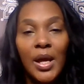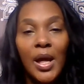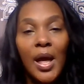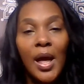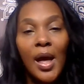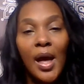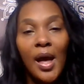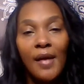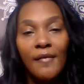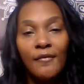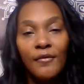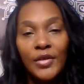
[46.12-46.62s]

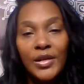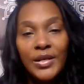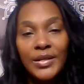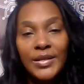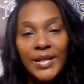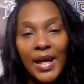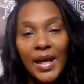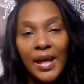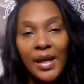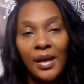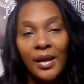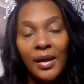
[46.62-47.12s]
every
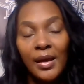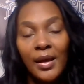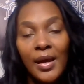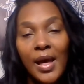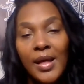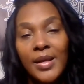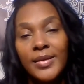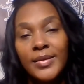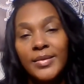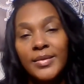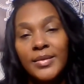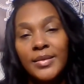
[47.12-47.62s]
day
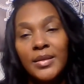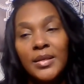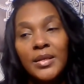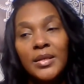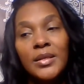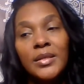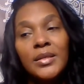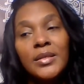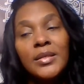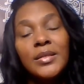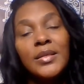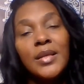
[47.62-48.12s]
as
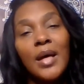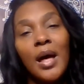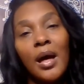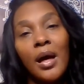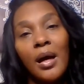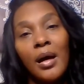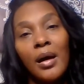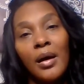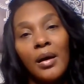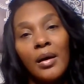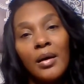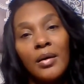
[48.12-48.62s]
these
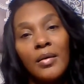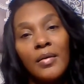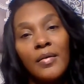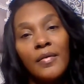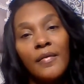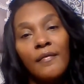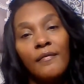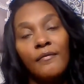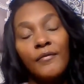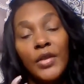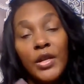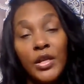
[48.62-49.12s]

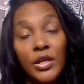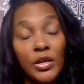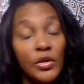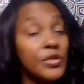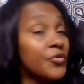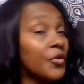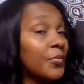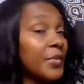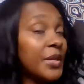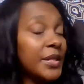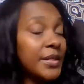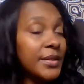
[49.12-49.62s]
videos
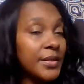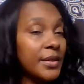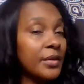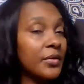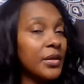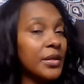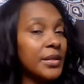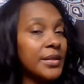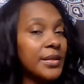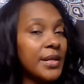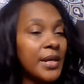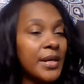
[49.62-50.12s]
from this
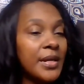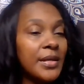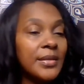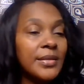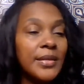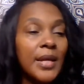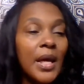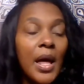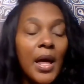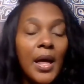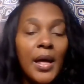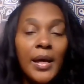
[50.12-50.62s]
series hits.
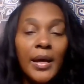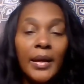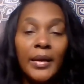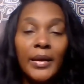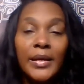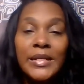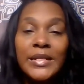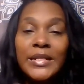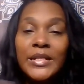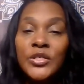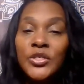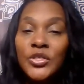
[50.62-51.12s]
In
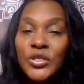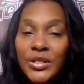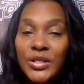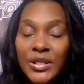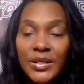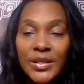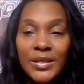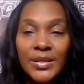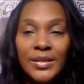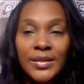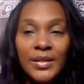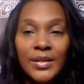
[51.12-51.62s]
addition to
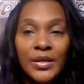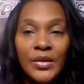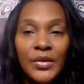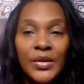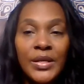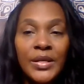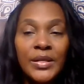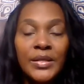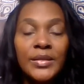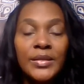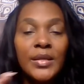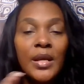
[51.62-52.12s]
this
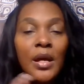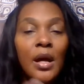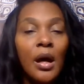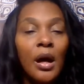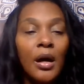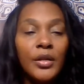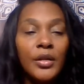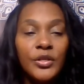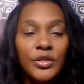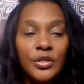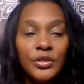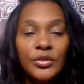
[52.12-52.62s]
series,
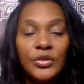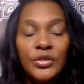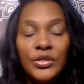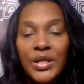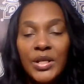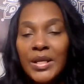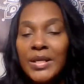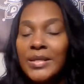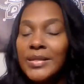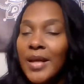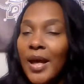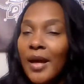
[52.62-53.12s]
on
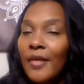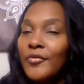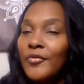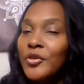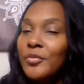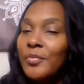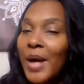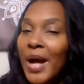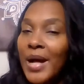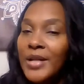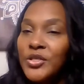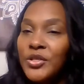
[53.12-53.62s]
Tuesdays I have new
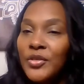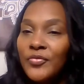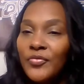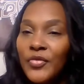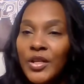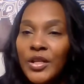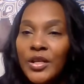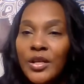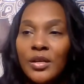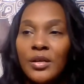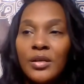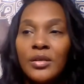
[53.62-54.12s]
magic
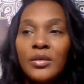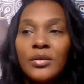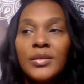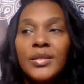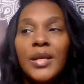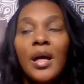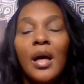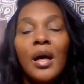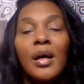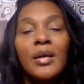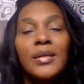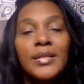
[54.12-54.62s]
videos.
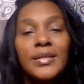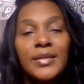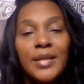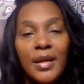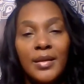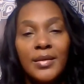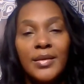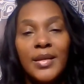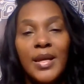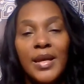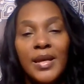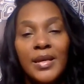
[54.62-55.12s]

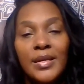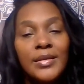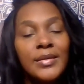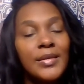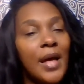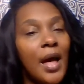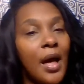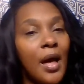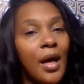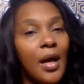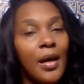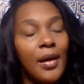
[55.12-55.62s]
Sundays
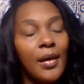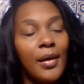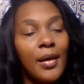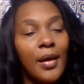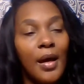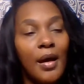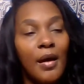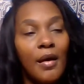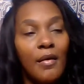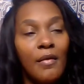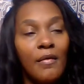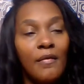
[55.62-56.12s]
I
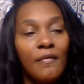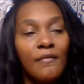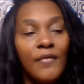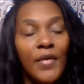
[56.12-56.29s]
have